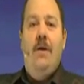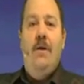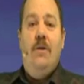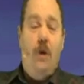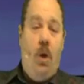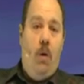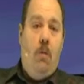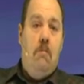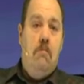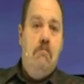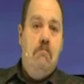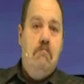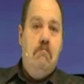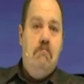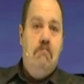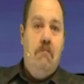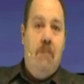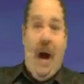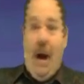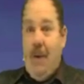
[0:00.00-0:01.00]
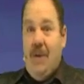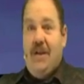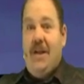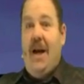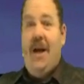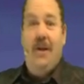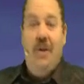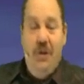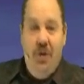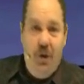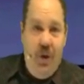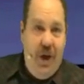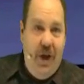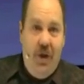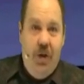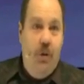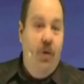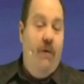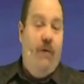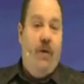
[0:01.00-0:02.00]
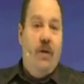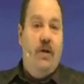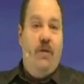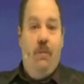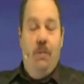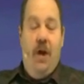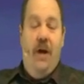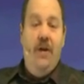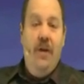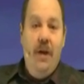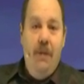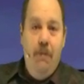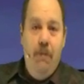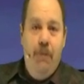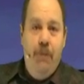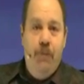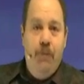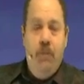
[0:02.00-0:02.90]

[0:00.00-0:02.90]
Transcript: So, how exactly do you get a universe from nothing?